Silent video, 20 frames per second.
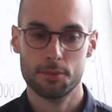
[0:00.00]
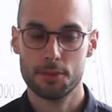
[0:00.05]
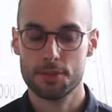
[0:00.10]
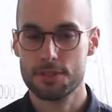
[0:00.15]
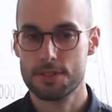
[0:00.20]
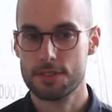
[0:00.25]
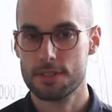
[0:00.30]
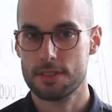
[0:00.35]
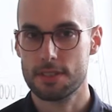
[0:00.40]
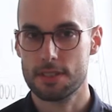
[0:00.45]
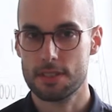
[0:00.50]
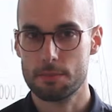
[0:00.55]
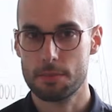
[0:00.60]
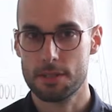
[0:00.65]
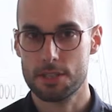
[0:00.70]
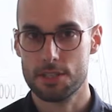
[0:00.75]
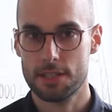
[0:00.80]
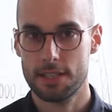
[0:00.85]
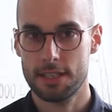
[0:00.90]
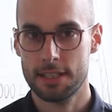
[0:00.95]
I was
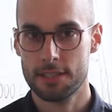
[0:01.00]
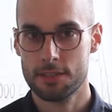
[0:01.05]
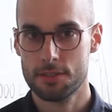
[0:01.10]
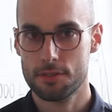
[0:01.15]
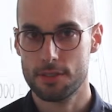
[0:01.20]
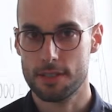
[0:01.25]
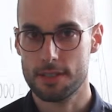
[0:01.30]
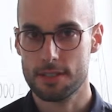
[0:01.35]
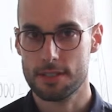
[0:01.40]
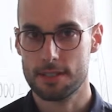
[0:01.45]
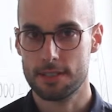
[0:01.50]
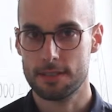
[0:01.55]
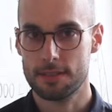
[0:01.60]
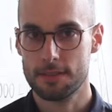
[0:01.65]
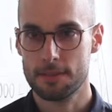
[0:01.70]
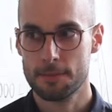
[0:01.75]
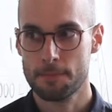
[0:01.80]
especially interested